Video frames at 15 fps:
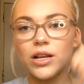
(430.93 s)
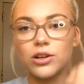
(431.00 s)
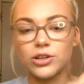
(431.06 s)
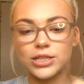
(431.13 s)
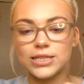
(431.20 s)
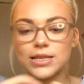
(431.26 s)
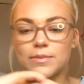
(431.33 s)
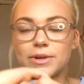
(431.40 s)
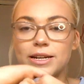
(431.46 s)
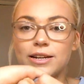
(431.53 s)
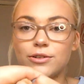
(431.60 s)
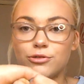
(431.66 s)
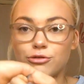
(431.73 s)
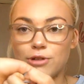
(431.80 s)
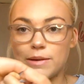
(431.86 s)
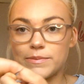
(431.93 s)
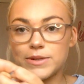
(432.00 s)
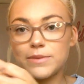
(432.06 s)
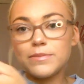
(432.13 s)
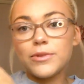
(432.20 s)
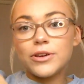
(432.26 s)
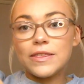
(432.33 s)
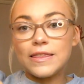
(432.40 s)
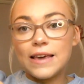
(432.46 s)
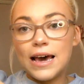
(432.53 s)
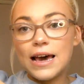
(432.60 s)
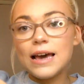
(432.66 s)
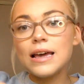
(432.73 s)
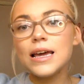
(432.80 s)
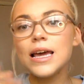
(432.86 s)
like someone had grabbed him like
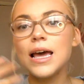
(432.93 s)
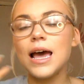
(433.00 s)
that.